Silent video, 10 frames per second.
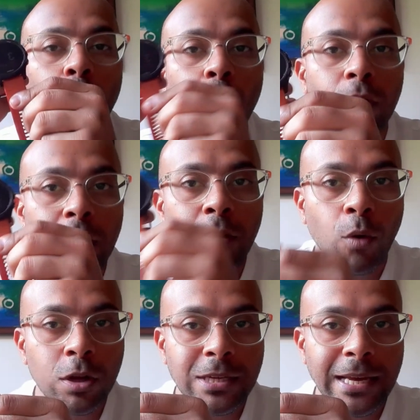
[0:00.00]
or a
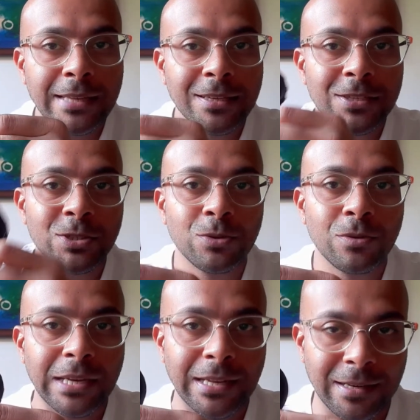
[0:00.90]
watch like this to
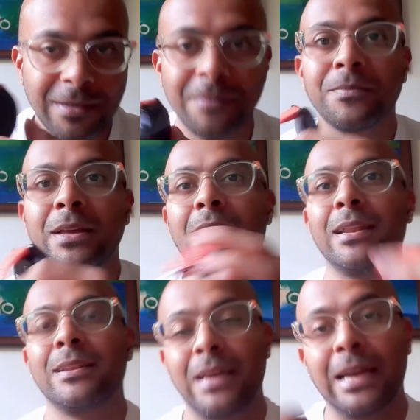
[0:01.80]
read it
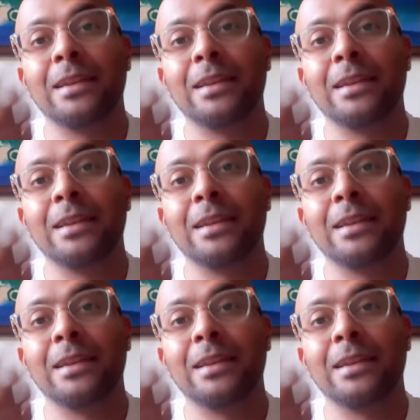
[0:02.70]
and